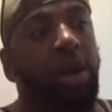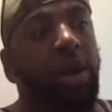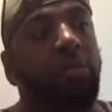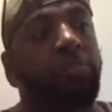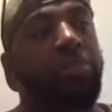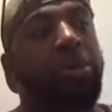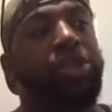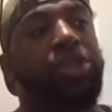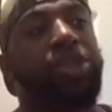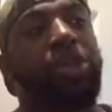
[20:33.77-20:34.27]

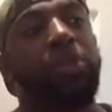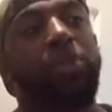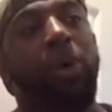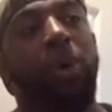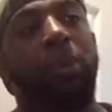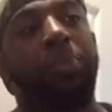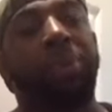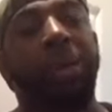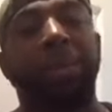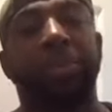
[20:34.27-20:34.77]
but you
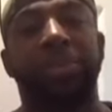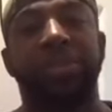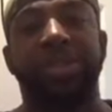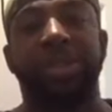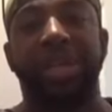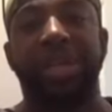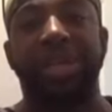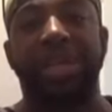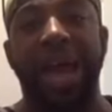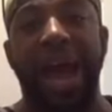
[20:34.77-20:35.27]
want people to
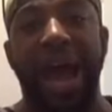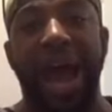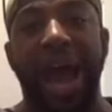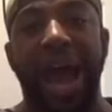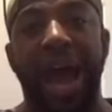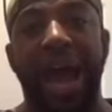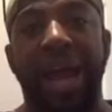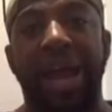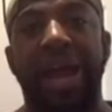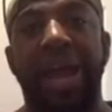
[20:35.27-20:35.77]
die
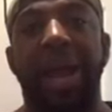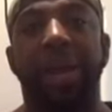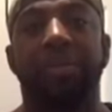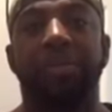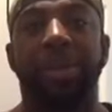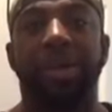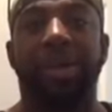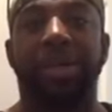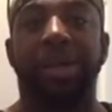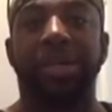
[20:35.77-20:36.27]

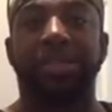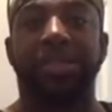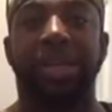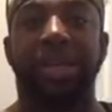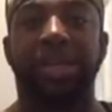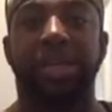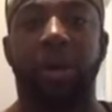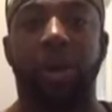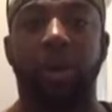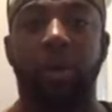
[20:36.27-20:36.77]
because they
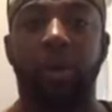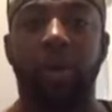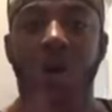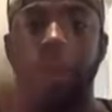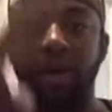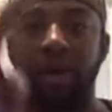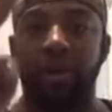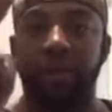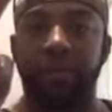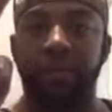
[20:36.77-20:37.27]
don't
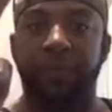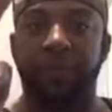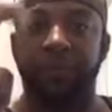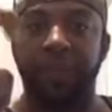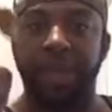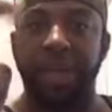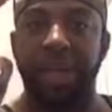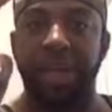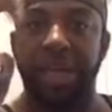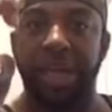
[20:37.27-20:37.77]

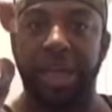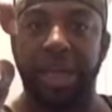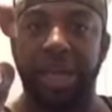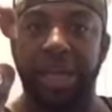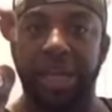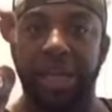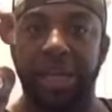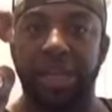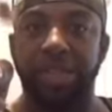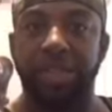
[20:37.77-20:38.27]
fit
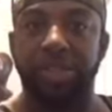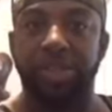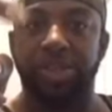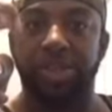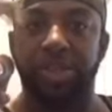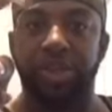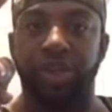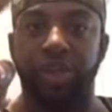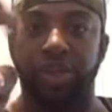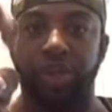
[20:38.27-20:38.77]
in to
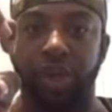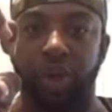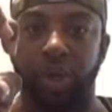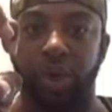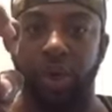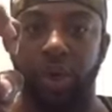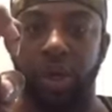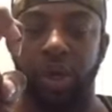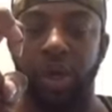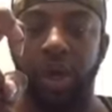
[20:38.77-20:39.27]

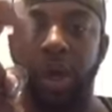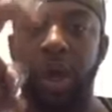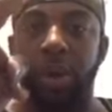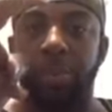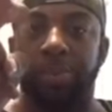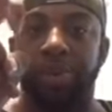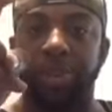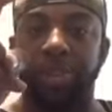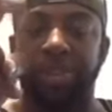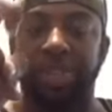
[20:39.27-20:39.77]
your
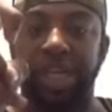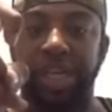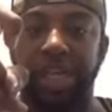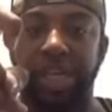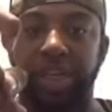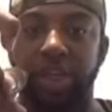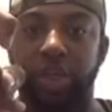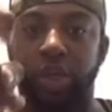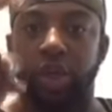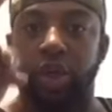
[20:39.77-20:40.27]

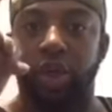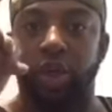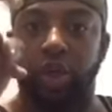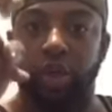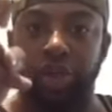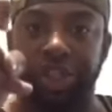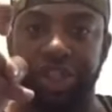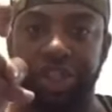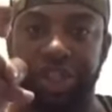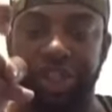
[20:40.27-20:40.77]
particular
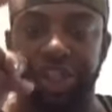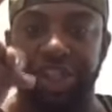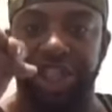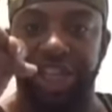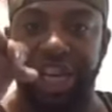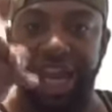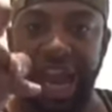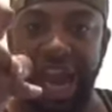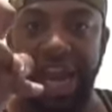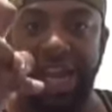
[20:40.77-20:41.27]

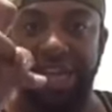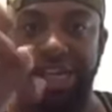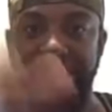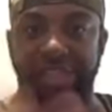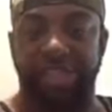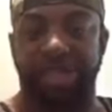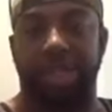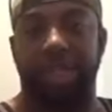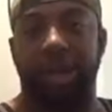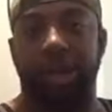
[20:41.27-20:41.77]

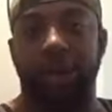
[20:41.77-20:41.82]
Christianity